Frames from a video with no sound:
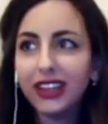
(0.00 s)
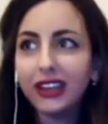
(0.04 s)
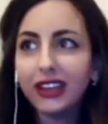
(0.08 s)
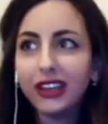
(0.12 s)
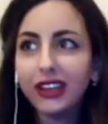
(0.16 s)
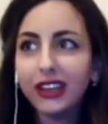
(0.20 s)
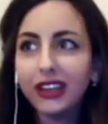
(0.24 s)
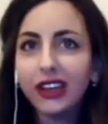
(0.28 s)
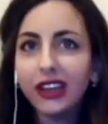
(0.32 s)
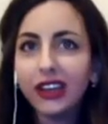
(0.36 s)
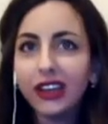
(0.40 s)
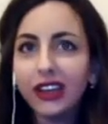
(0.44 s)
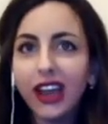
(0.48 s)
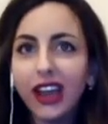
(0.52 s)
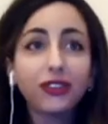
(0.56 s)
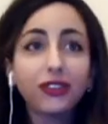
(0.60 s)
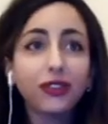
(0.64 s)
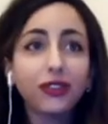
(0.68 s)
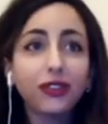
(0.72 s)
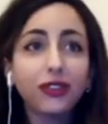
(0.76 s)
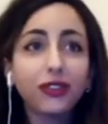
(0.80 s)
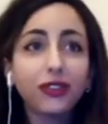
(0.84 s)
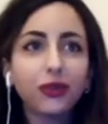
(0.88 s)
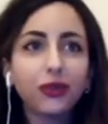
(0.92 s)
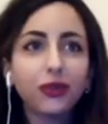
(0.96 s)
After the
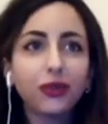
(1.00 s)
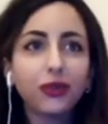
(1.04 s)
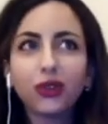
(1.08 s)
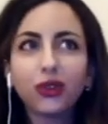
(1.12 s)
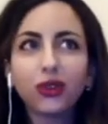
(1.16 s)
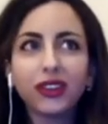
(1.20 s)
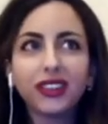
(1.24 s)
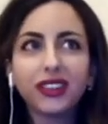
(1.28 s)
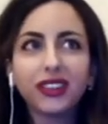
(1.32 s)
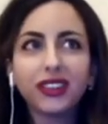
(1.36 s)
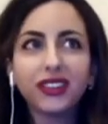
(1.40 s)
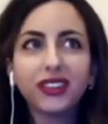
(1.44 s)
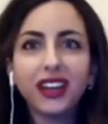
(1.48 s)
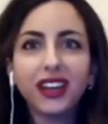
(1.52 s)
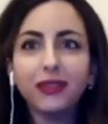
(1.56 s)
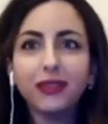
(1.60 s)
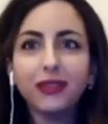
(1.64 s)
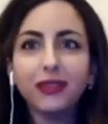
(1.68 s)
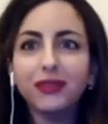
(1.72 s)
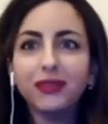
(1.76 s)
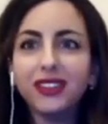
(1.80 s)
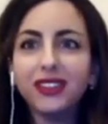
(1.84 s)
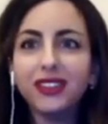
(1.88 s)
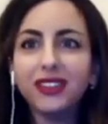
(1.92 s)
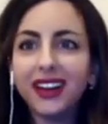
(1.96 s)
ruler at the time
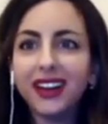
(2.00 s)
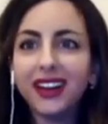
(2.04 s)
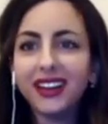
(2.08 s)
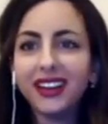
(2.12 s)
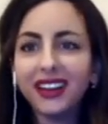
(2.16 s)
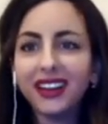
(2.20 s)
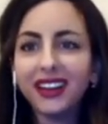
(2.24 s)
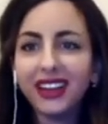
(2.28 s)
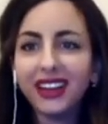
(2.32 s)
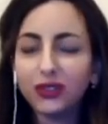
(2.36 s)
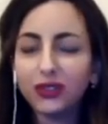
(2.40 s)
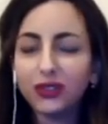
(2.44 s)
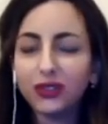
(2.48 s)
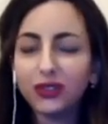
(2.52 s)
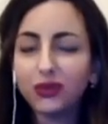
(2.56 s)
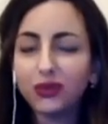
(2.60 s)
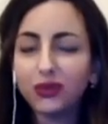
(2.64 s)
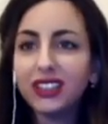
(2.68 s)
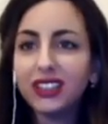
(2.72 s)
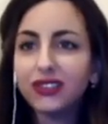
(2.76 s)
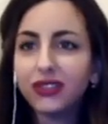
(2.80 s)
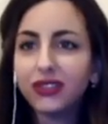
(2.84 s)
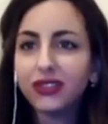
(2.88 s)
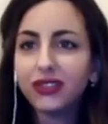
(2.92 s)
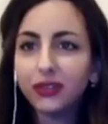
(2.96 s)
died and he was released
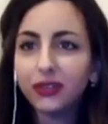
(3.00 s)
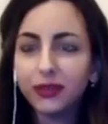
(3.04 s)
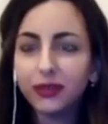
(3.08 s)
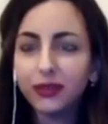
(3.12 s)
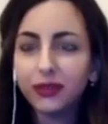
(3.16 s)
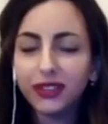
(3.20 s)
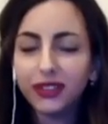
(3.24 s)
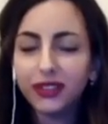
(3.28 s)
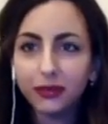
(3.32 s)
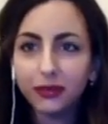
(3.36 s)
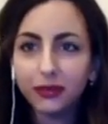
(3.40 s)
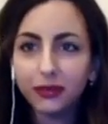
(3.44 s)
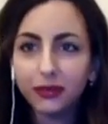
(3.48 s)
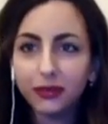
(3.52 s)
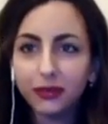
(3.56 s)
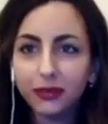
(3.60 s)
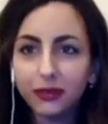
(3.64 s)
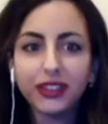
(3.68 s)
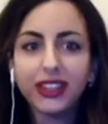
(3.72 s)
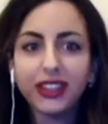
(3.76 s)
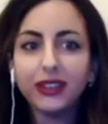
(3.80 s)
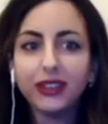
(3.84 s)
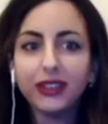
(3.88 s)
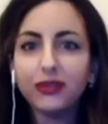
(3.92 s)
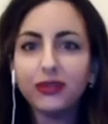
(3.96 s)
from his imprisonment, he
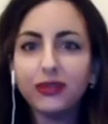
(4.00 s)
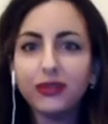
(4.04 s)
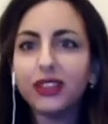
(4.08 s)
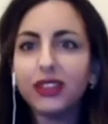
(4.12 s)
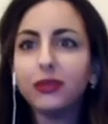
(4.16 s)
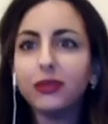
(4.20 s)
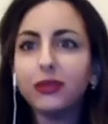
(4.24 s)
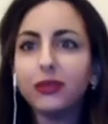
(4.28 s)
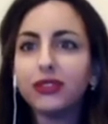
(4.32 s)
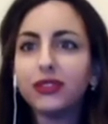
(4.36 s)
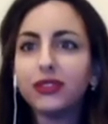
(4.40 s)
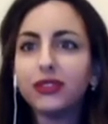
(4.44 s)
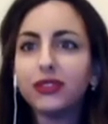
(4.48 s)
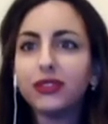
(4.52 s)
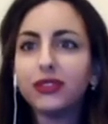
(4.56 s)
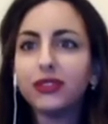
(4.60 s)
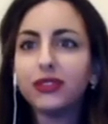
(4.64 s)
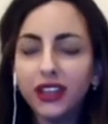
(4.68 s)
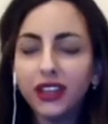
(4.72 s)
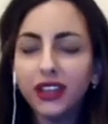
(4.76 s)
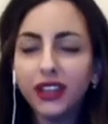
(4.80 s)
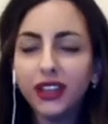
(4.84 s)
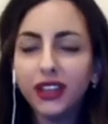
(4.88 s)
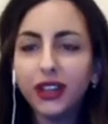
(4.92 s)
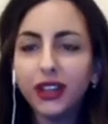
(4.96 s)
was able to,
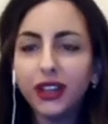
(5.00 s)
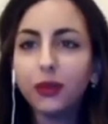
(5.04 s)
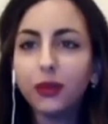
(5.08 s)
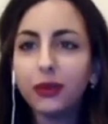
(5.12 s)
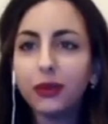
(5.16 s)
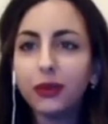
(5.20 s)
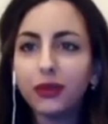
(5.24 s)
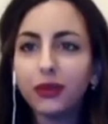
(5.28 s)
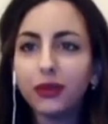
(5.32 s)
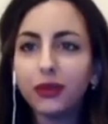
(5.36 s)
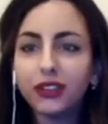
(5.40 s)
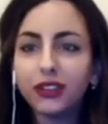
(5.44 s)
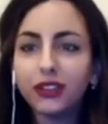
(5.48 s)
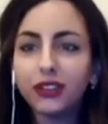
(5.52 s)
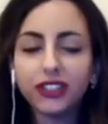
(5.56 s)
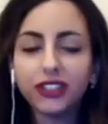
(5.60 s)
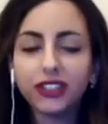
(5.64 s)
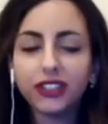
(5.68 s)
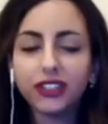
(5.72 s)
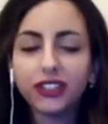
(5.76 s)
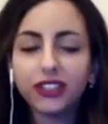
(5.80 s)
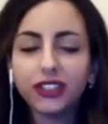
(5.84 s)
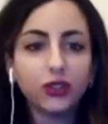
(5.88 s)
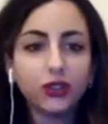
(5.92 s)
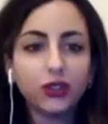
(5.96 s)
publish it and
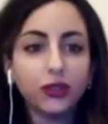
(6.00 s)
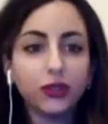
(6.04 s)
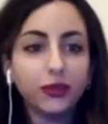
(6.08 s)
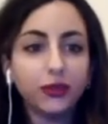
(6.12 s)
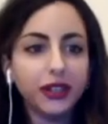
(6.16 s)
distribute it.